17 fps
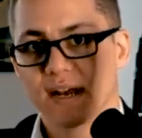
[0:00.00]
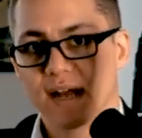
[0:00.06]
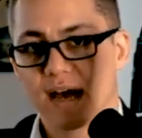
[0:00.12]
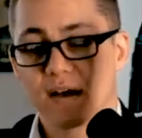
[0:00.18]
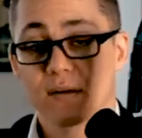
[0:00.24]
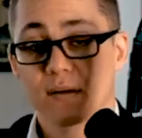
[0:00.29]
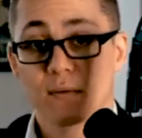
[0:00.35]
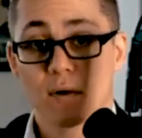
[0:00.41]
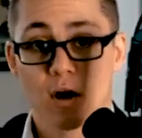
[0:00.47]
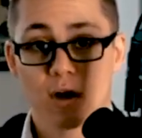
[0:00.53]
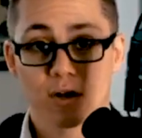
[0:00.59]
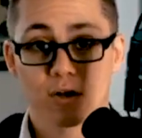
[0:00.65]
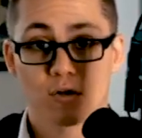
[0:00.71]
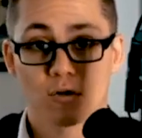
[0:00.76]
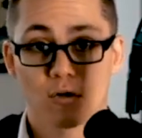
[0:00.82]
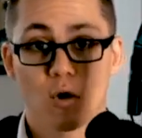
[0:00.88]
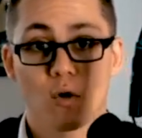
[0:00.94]
how to audit
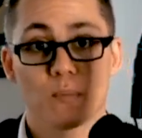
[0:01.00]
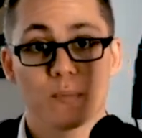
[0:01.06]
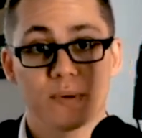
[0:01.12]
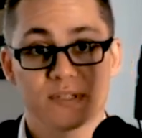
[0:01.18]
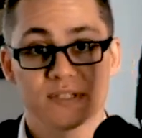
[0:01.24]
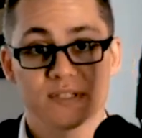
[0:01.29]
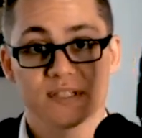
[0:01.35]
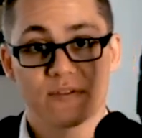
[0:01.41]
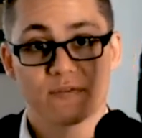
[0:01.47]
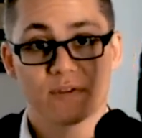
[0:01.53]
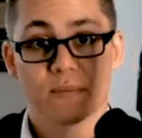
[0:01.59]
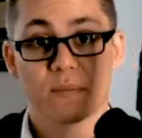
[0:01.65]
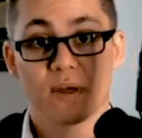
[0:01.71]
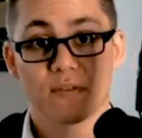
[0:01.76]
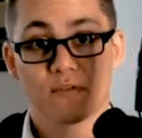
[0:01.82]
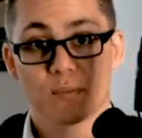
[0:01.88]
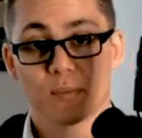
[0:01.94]
your own business every
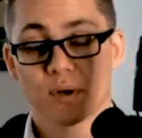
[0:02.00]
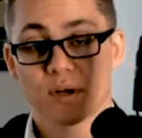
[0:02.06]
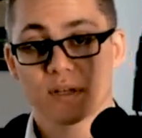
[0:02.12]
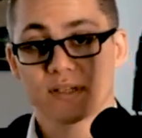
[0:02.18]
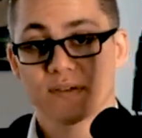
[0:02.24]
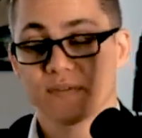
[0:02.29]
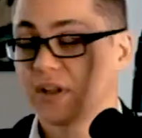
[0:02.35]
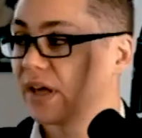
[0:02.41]
month for productivity.